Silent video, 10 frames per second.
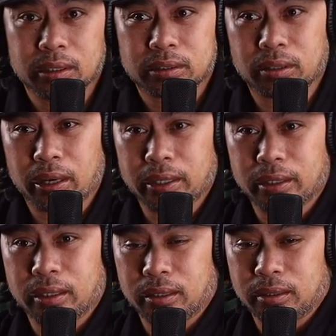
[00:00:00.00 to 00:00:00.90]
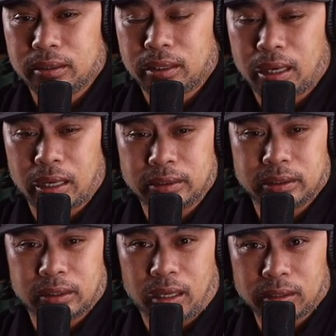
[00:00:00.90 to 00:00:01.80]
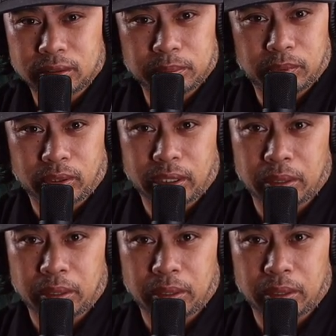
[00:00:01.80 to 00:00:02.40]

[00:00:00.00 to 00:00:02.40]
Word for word: so I uh, I did altar boy.